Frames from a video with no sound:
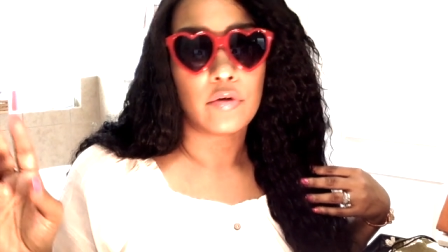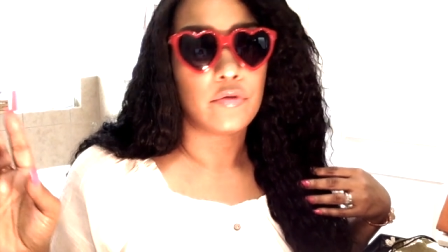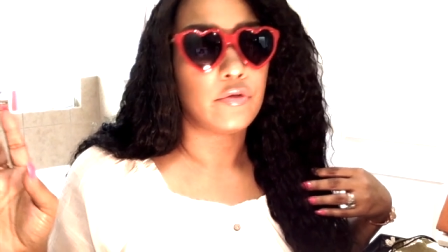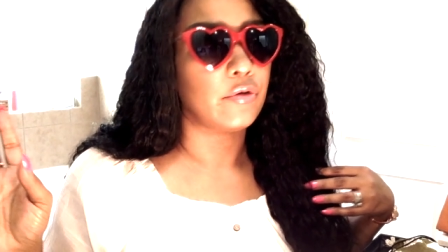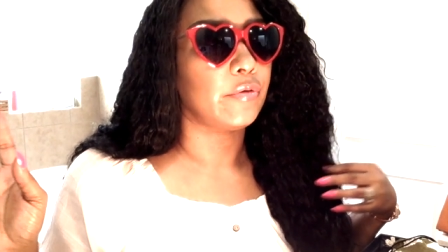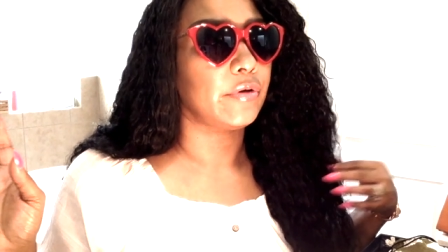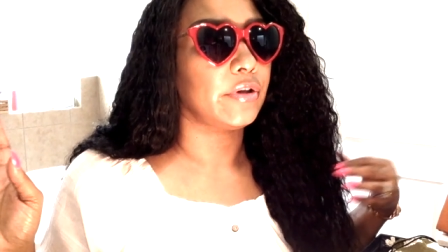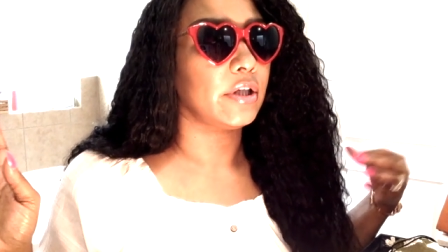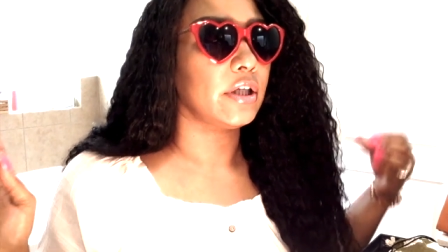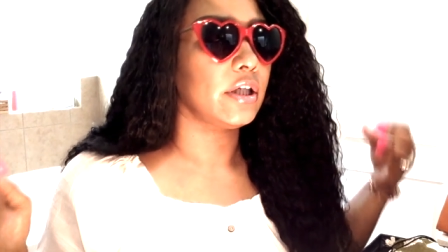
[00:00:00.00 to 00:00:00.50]

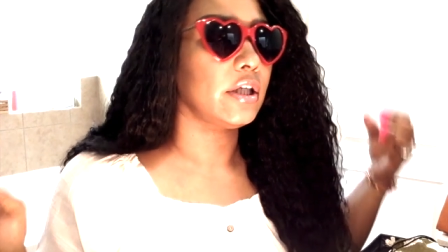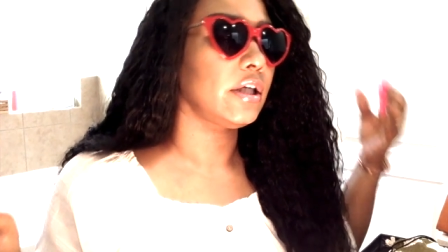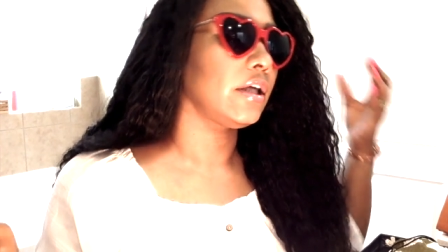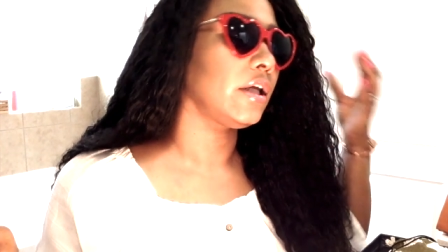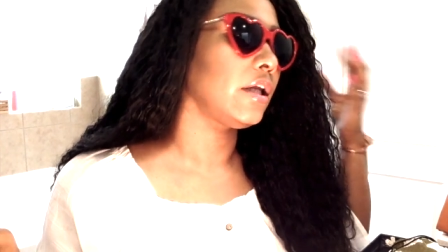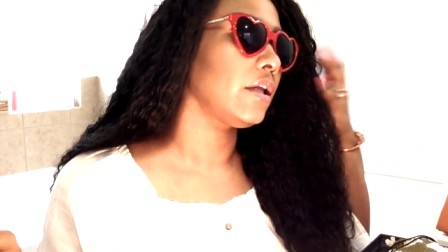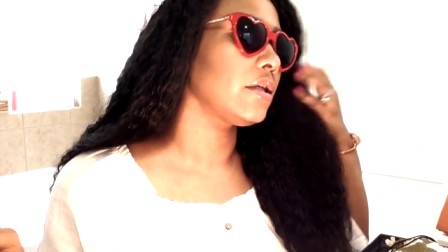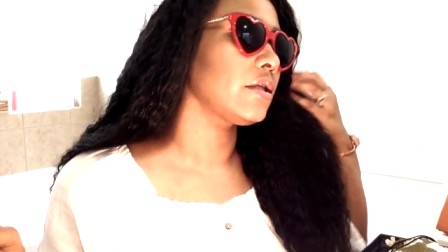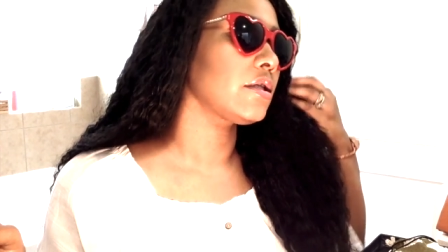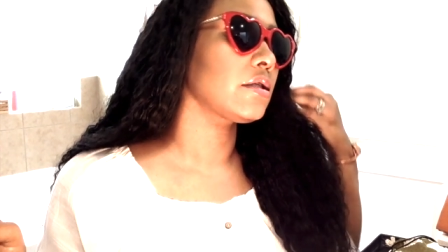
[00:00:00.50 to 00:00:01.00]
for when the
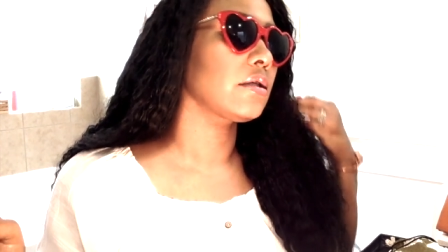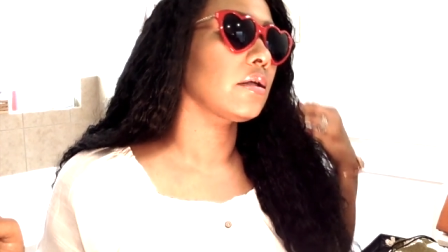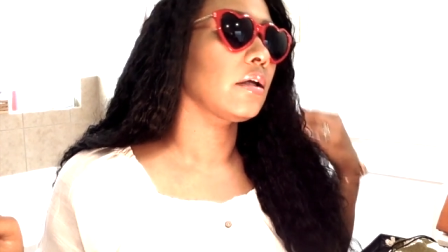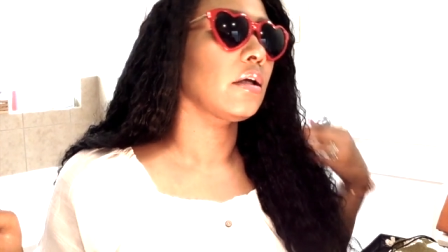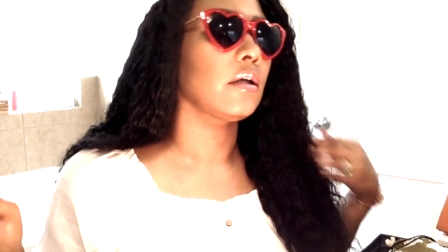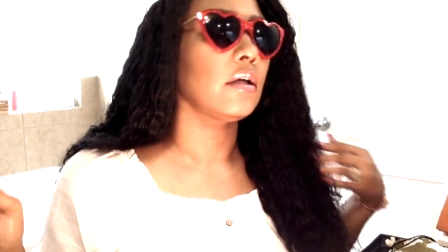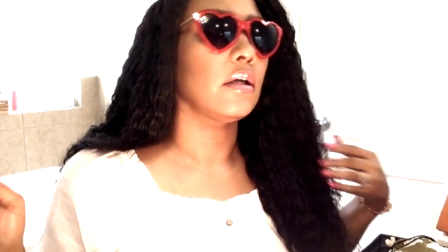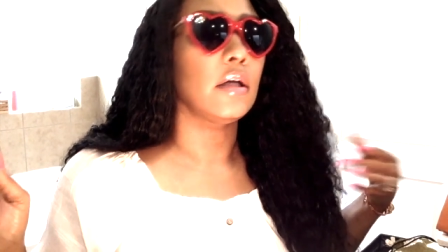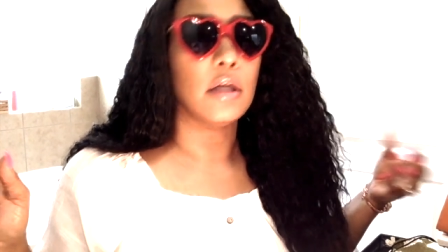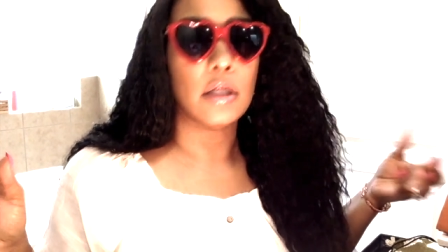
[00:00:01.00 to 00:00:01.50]
kids
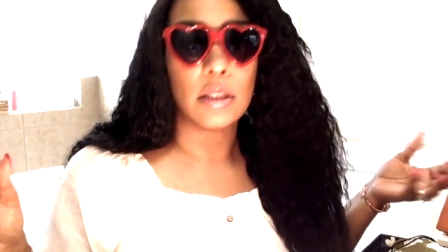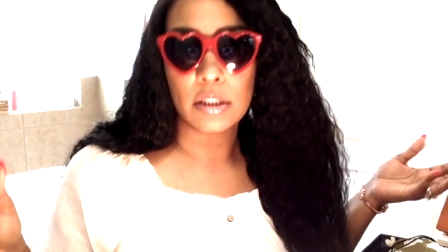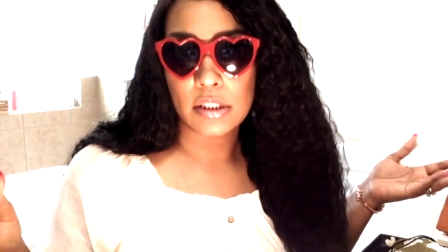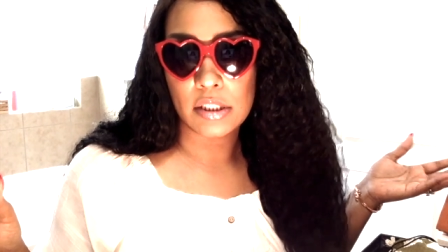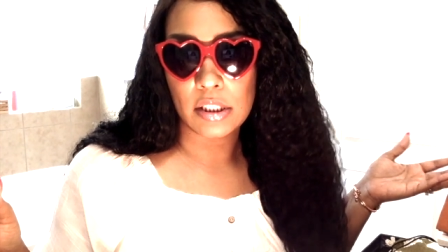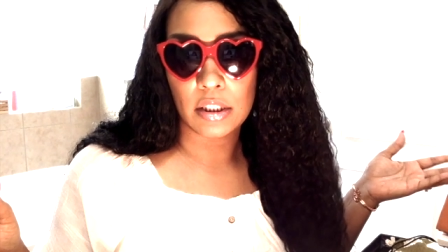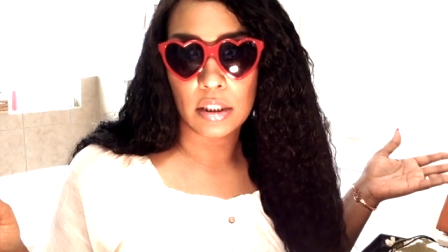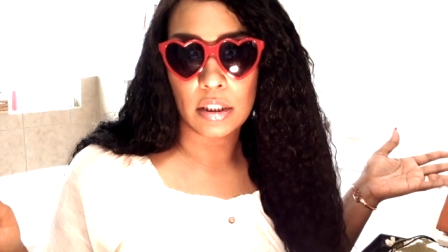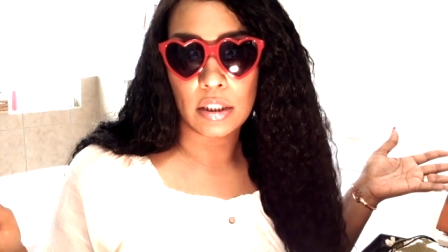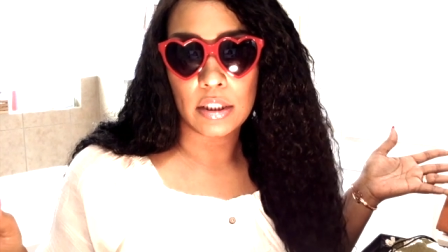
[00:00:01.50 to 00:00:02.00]
need
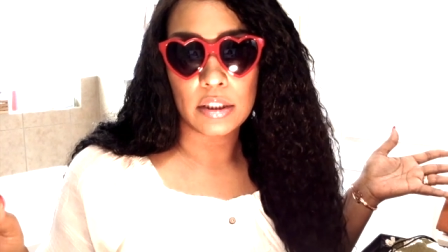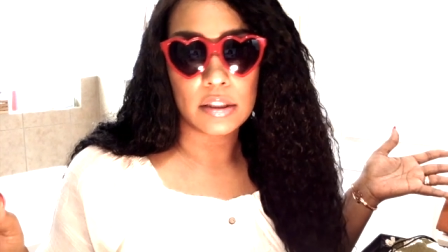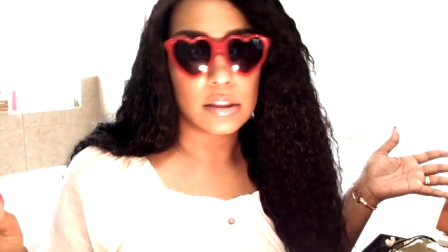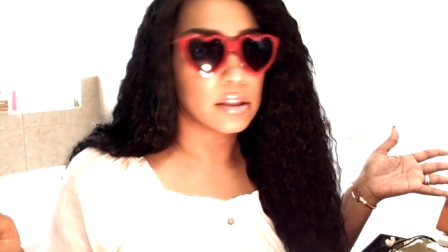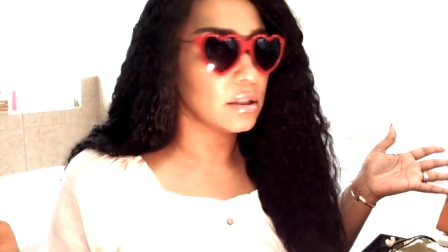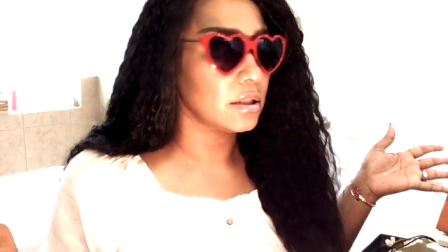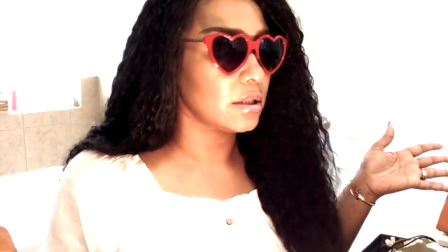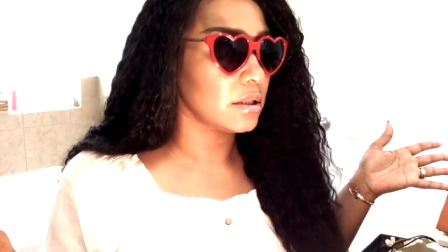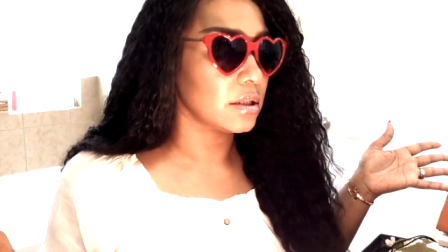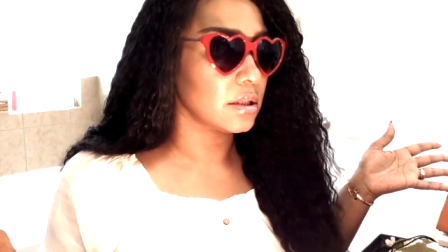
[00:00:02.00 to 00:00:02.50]

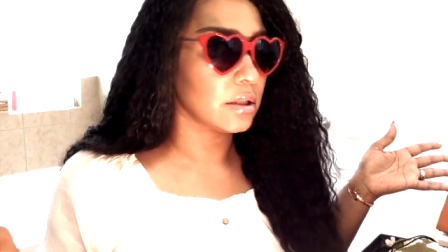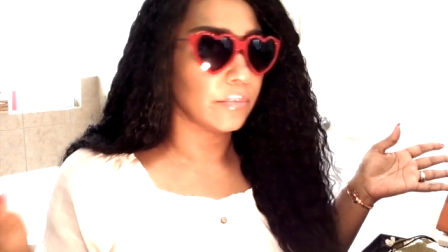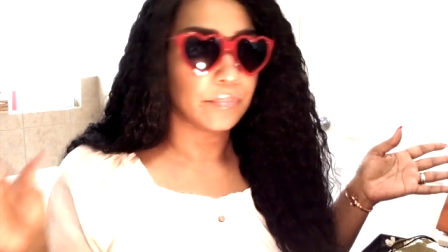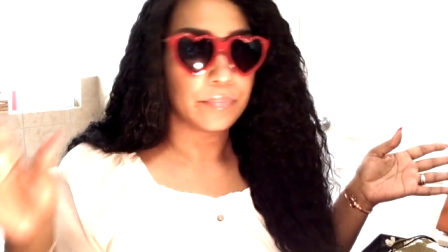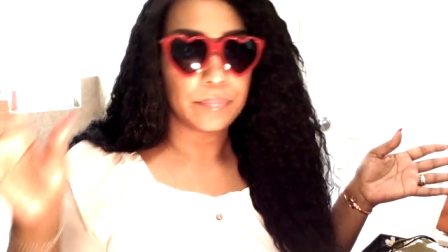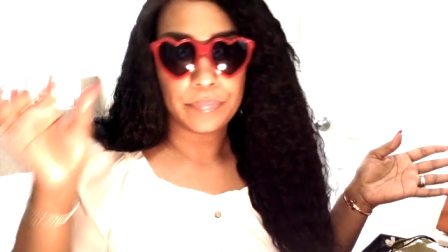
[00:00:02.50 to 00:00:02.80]
sunglasses.